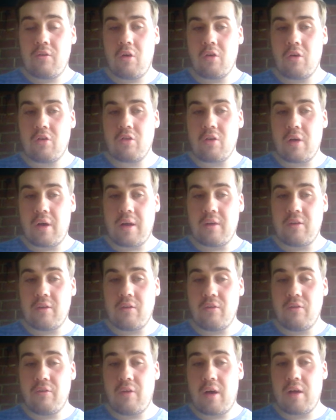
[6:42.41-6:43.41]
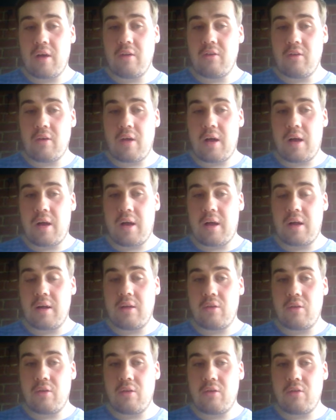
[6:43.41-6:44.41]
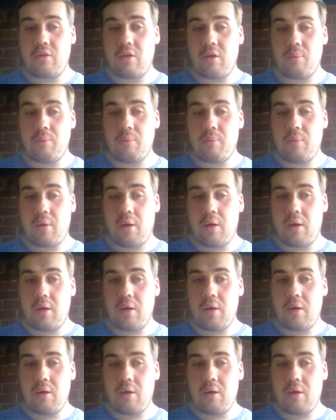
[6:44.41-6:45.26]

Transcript: vlogs and some vines and some